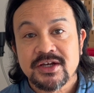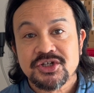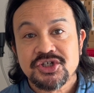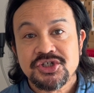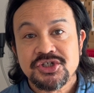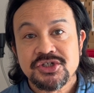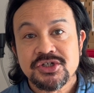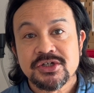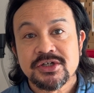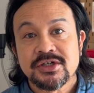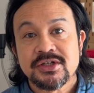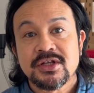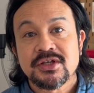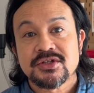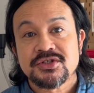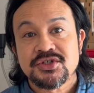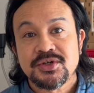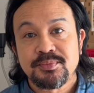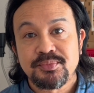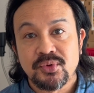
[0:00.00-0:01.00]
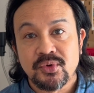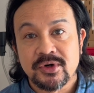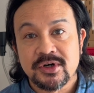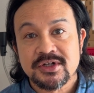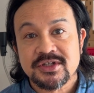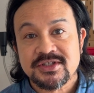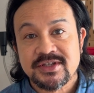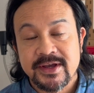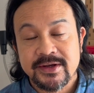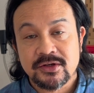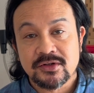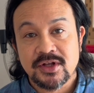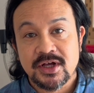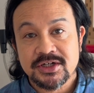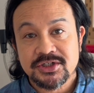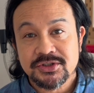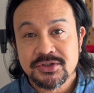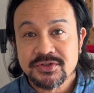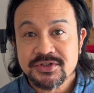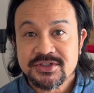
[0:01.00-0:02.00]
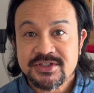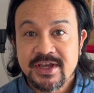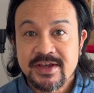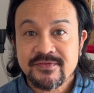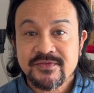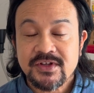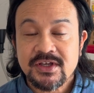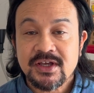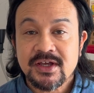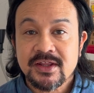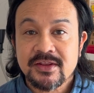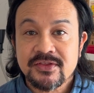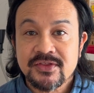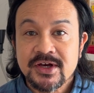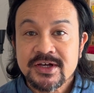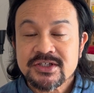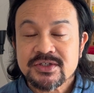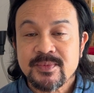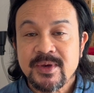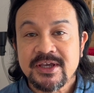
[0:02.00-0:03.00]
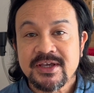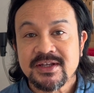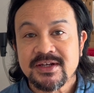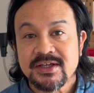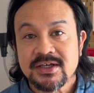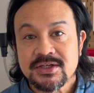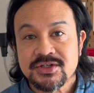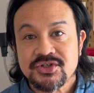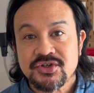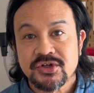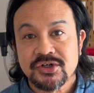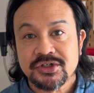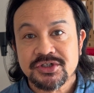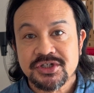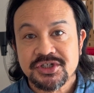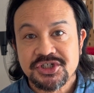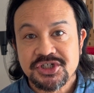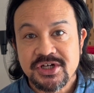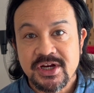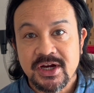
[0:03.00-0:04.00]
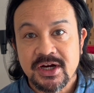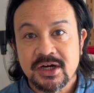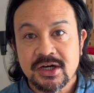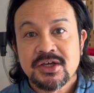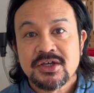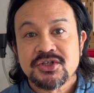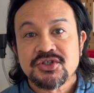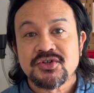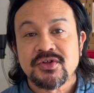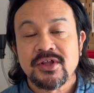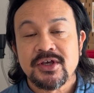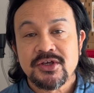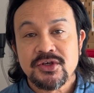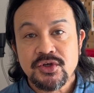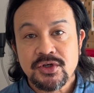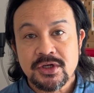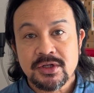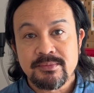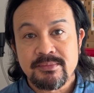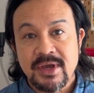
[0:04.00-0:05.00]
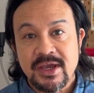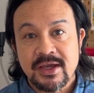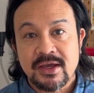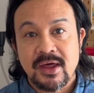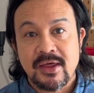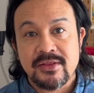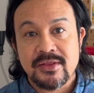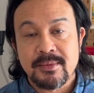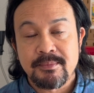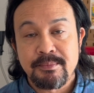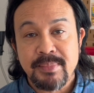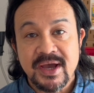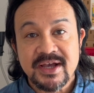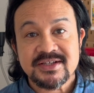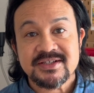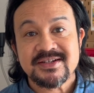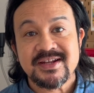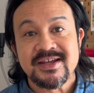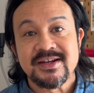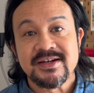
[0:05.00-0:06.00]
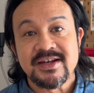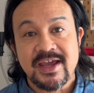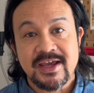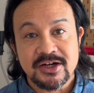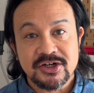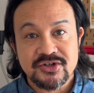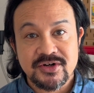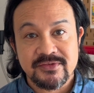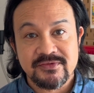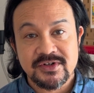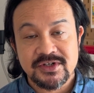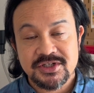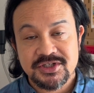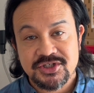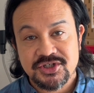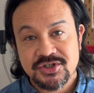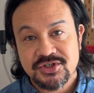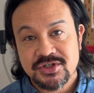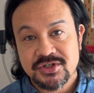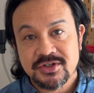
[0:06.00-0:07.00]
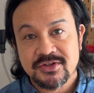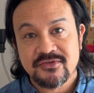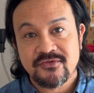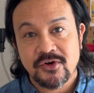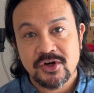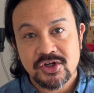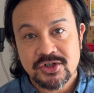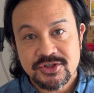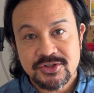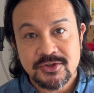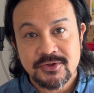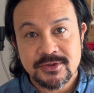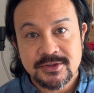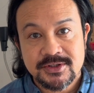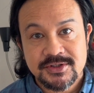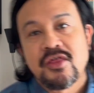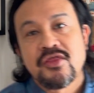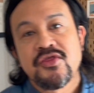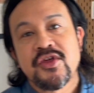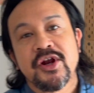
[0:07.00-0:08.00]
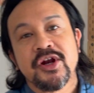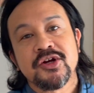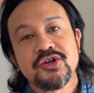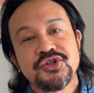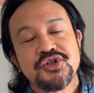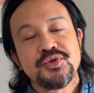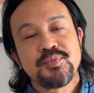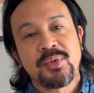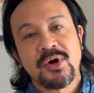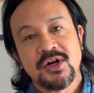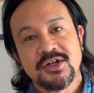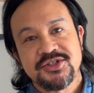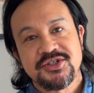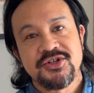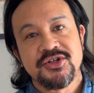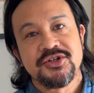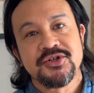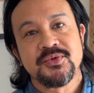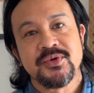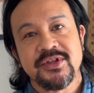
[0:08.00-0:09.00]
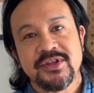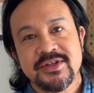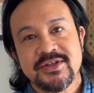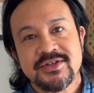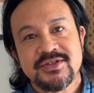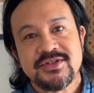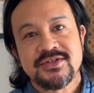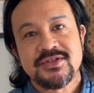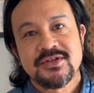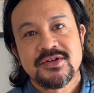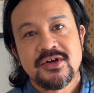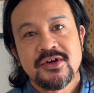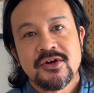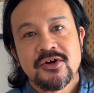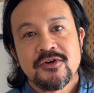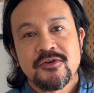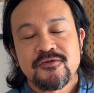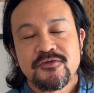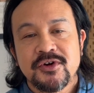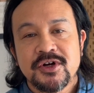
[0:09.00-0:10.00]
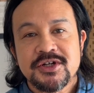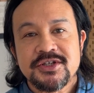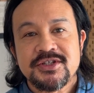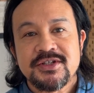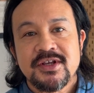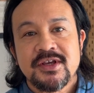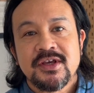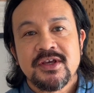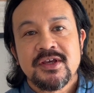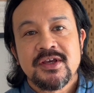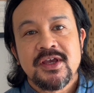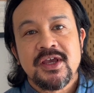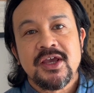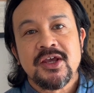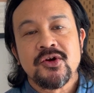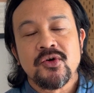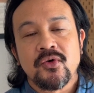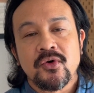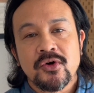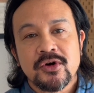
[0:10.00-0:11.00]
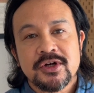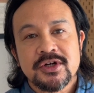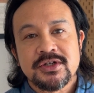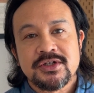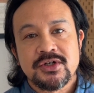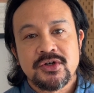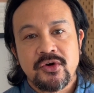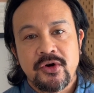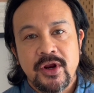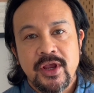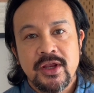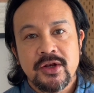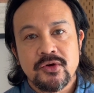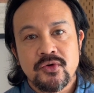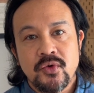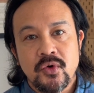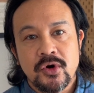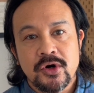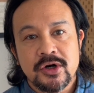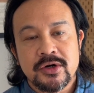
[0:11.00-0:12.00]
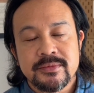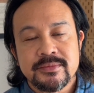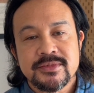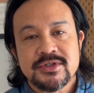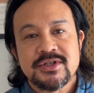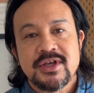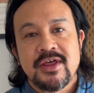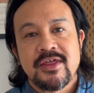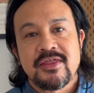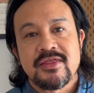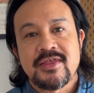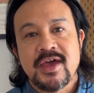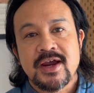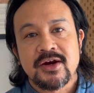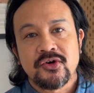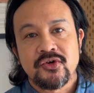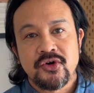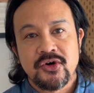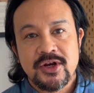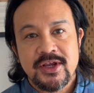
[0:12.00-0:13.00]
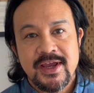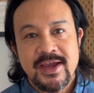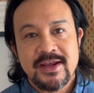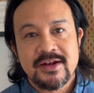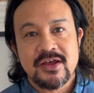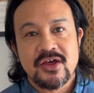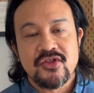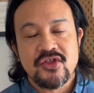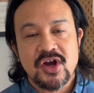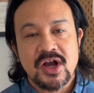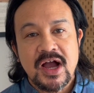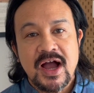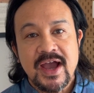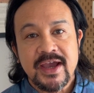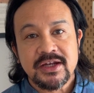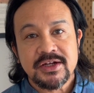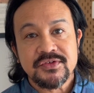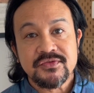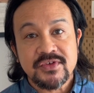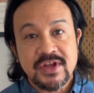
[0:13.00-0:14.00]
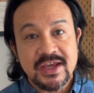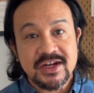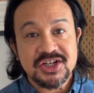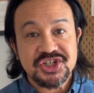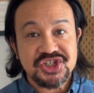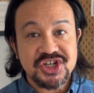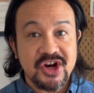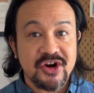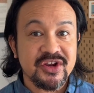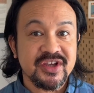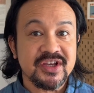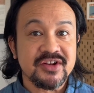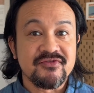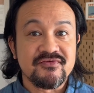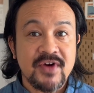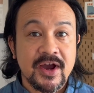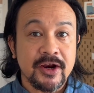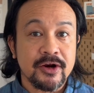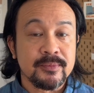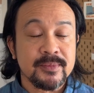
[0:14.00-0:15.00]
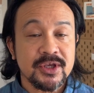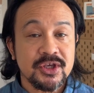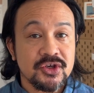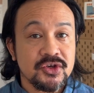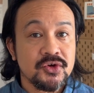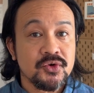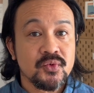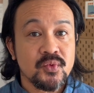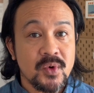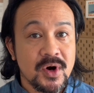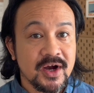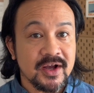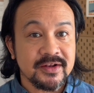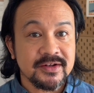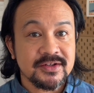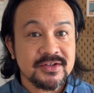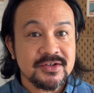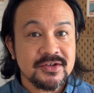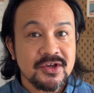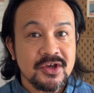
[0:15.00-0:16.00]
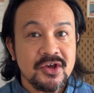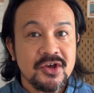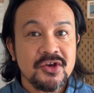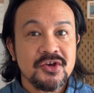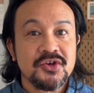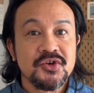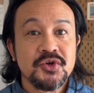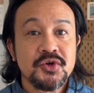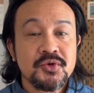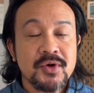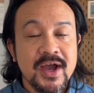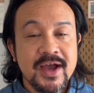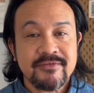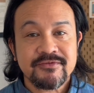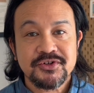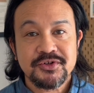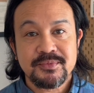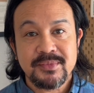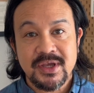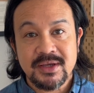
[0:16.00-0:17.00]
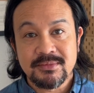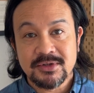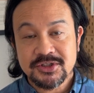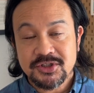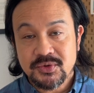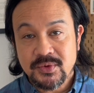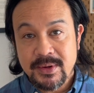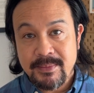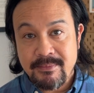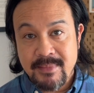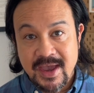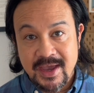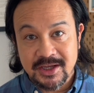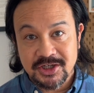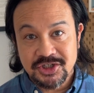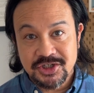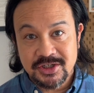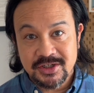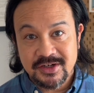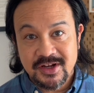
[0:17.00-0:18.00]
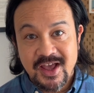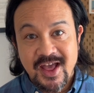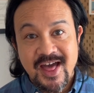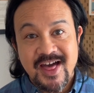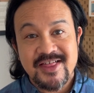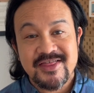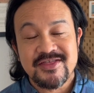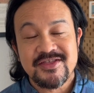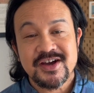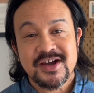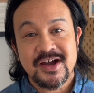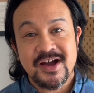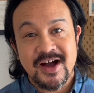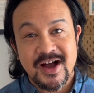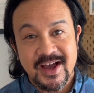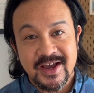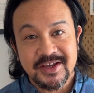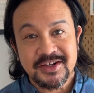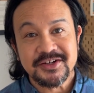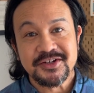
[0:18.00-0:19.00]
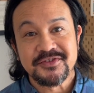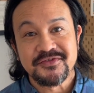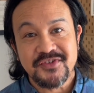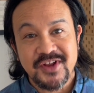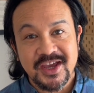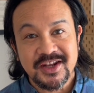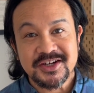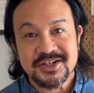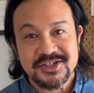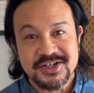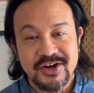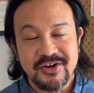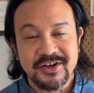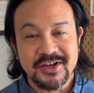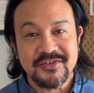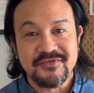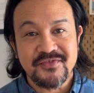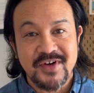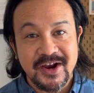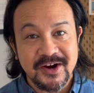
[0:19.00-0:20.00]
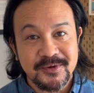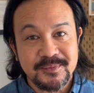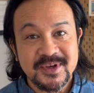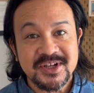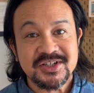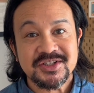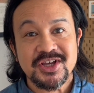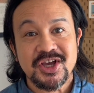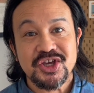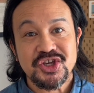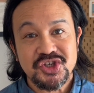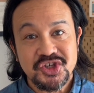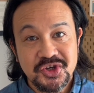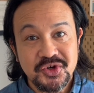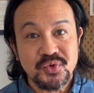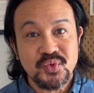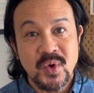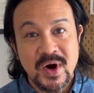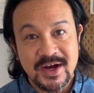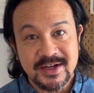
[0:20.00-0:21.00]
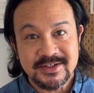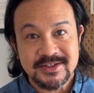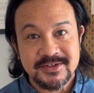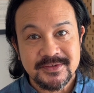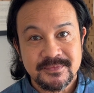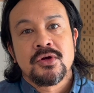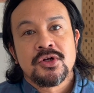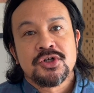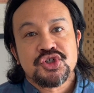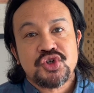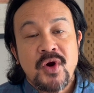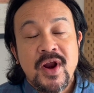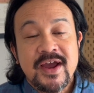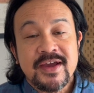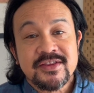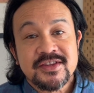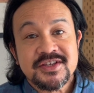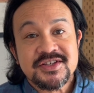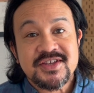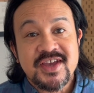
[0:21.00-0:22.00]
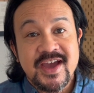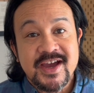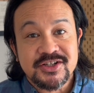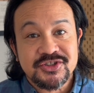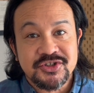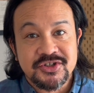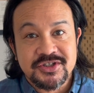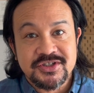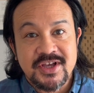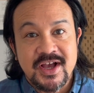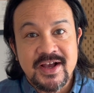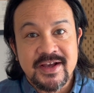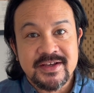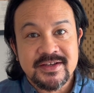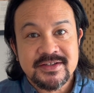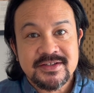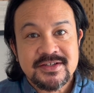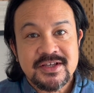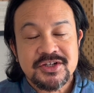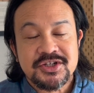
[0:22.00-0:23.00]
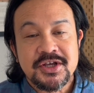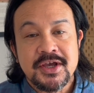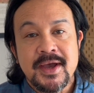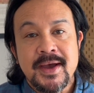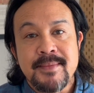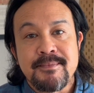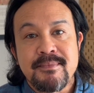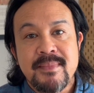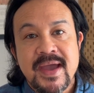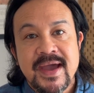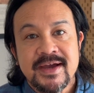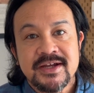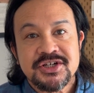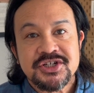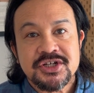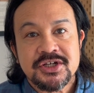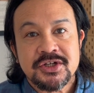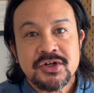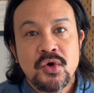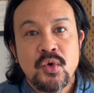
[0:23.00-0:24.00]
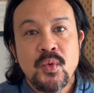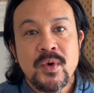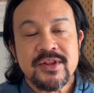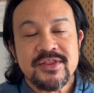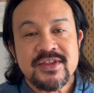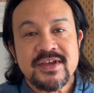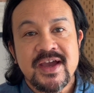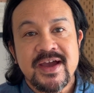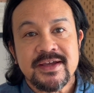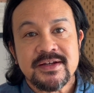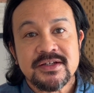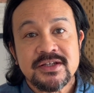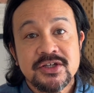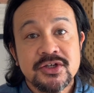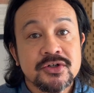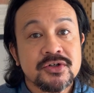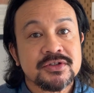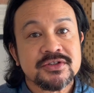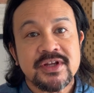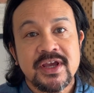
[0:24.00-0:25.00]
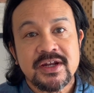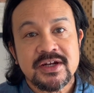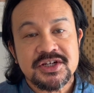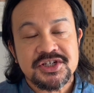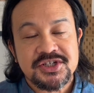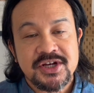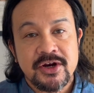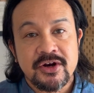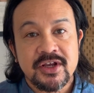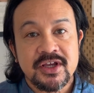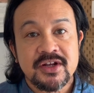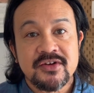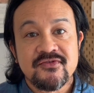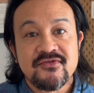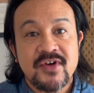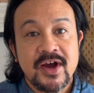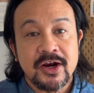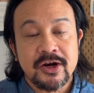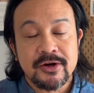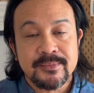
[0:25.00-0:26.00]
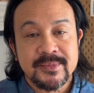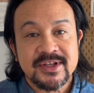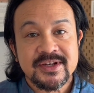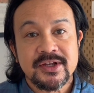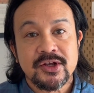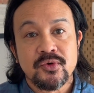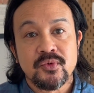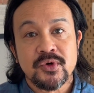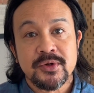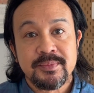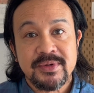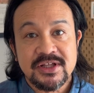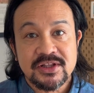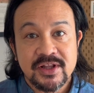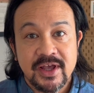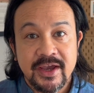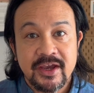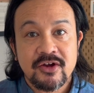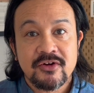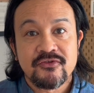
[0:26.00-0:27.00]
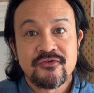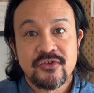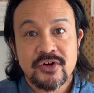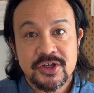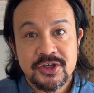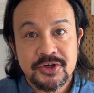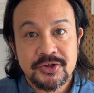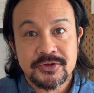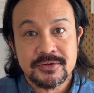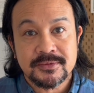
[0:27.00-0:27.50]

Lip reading: should support psychological safety and thus make it easier to share so that you can make the best data-driven decisions for your students. There are two parts to doing this. First, in order to create norms that create the kind of data sharing environment you want, you have to be able to imagine the kind of data sharing environment you want. Try this exercise to imagine what the ideal data sharing environment would be like for you.